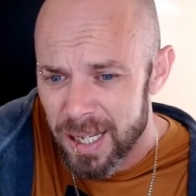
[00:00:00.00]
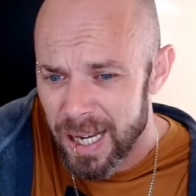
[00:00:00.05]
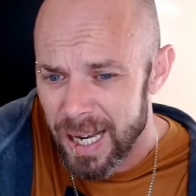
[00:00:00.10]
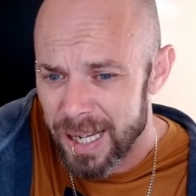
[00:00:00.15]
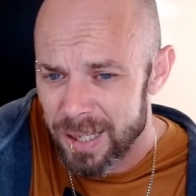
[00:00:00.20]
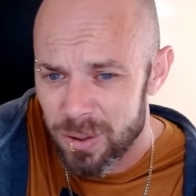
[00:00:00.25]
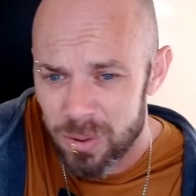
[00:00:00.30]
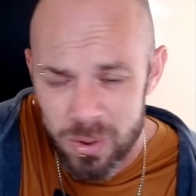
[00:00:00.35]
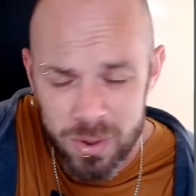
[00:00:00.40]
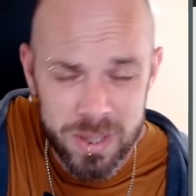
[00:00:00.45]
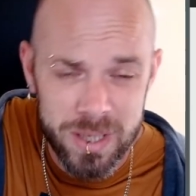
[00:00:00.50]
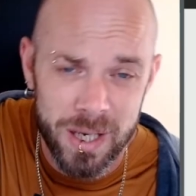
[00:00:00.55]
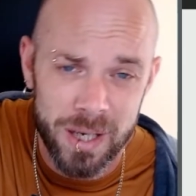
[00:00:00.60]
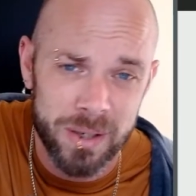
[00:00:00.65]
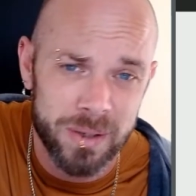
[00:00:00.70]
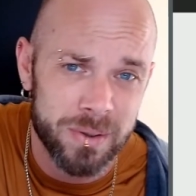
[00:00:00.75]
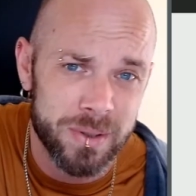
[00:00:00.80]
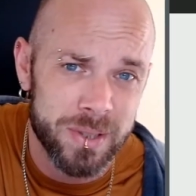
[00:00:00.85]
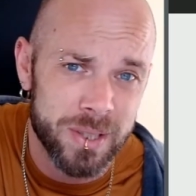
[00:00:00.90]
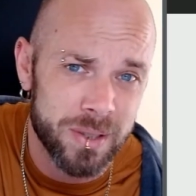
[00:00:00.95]
And
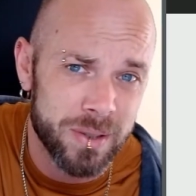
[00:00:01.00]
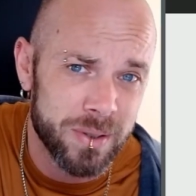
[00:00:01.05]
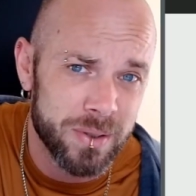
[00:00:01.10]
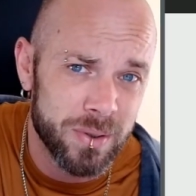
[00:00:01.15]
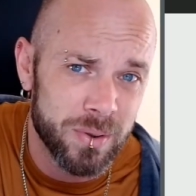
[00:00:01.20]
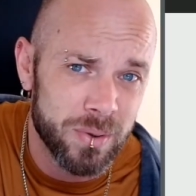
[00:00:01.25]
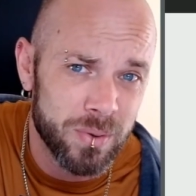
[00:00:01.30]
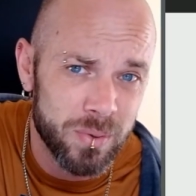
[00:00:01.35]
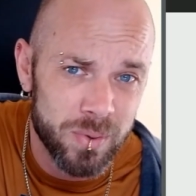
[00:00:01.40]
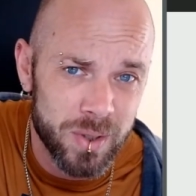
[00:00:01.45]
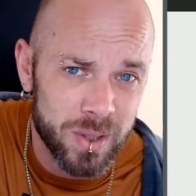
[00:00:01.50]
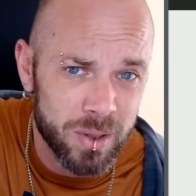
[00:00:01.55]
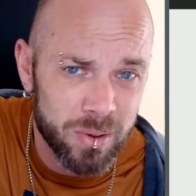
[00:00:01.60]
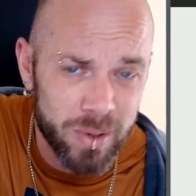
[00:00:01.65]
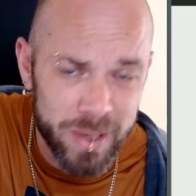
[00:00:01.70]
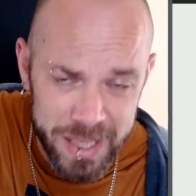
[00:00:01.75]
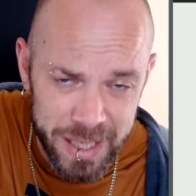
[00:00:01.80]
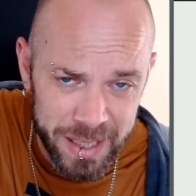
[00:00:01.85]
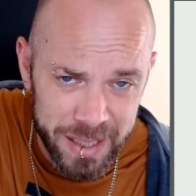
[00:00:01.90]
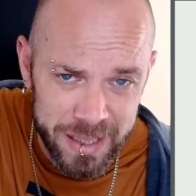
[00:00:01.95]
also to all the
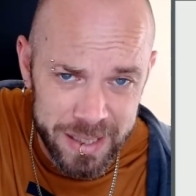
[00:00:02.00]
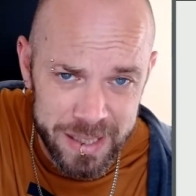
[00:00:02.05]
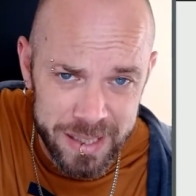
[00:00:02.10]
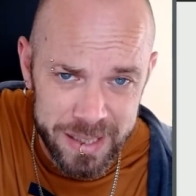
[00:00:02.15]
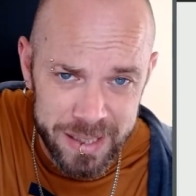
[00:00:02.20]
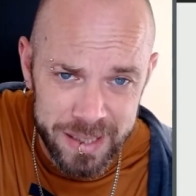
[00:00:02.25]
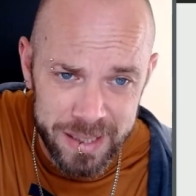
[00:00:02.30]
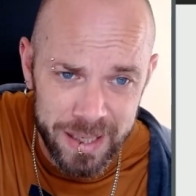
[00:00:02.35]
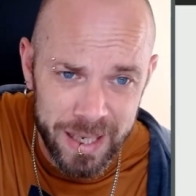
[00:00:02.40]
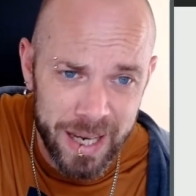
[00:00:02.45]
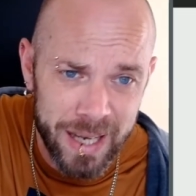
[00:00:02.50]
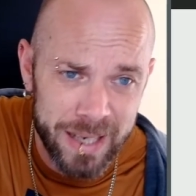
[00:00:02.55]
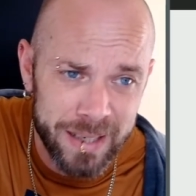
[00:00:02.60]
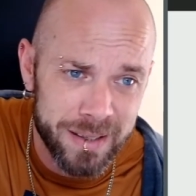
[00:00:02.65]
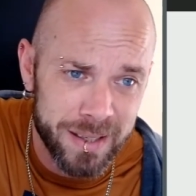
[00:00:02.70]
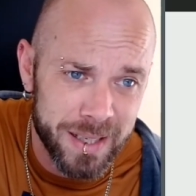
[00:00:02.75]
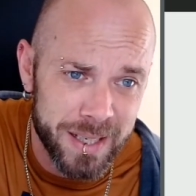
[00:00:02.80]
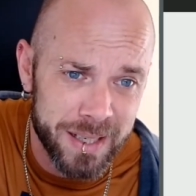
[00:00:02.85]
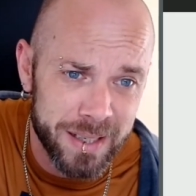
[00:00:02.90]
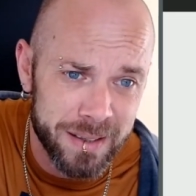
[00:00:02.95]
critics
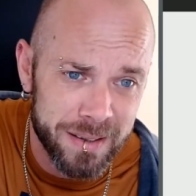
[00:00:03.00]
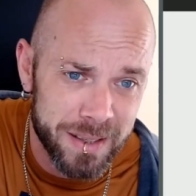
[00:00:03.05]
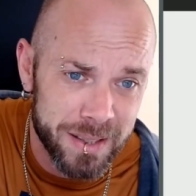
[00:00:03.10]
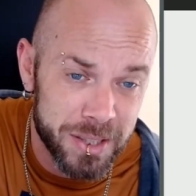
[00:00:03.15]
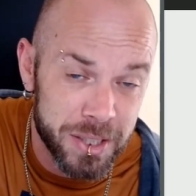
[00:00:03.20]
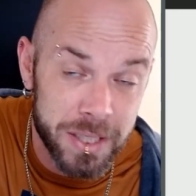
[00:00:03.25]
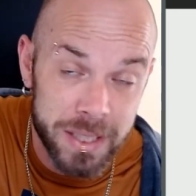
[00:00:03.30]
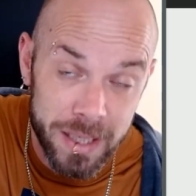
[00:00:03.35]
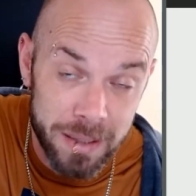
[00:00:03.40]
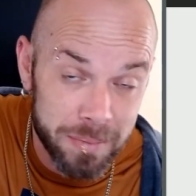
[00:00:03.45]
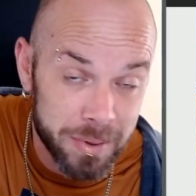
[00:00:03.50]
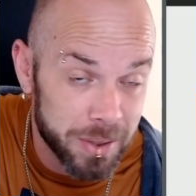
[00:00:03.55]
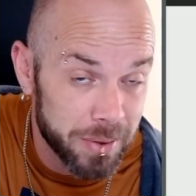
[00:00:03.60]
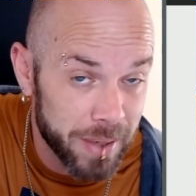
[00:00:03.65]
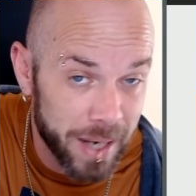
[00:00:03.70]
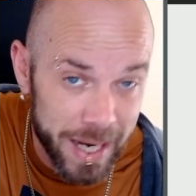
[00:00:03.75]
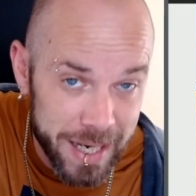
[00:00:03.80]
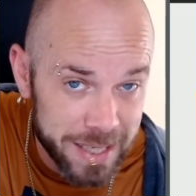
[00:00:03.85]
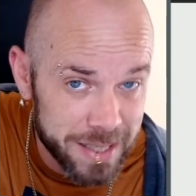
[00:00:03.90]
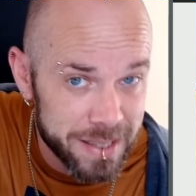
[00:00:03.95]
and the
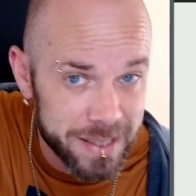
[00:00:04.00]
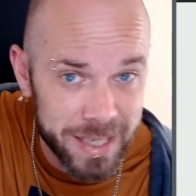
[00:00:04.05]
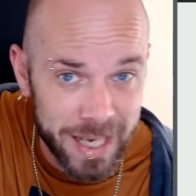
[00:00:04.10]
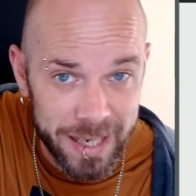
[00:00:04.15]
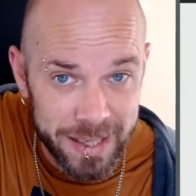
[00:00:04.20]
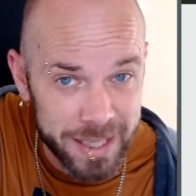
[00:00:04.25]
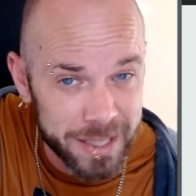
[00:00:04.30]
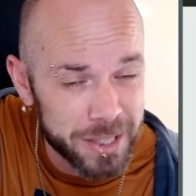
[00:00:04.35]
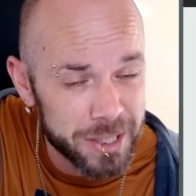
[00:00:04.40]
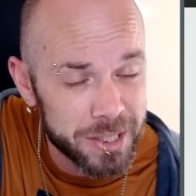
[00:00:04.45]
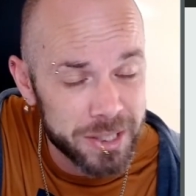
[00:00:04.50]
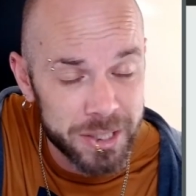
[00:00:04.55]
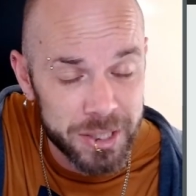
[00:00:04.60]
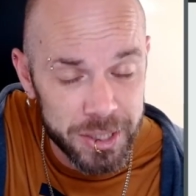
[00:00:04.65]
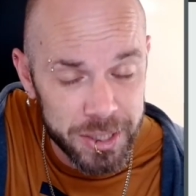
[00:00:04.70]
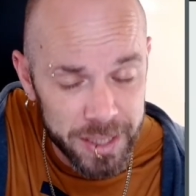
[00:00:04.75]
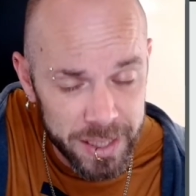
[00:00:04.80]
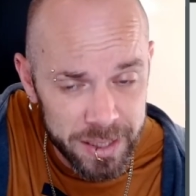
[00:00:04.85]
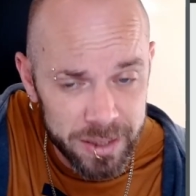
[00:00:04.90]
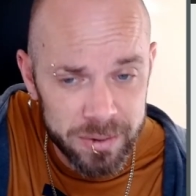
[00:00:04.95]
GW haters out there, just
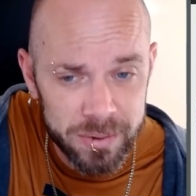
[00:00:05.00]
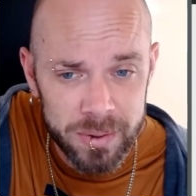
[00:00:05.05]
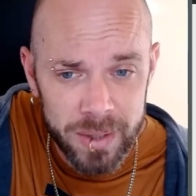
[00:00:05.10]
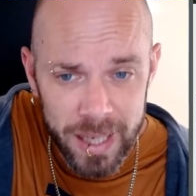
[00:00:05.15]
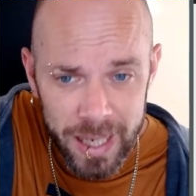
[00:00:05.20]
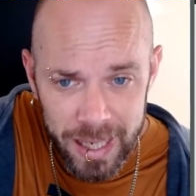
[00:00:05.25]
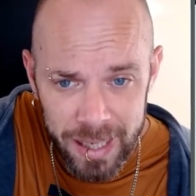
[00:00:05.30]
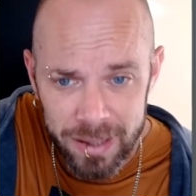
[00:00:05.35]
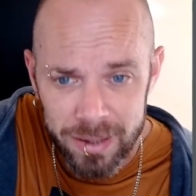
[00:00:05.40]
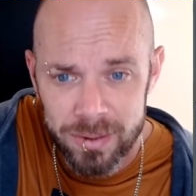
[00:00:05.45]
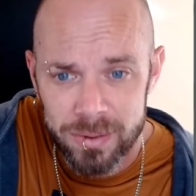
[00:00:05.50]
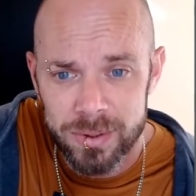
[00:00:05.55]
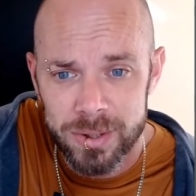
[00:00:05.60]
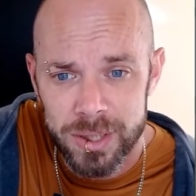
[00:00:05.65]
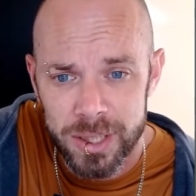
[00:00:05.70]
chill out.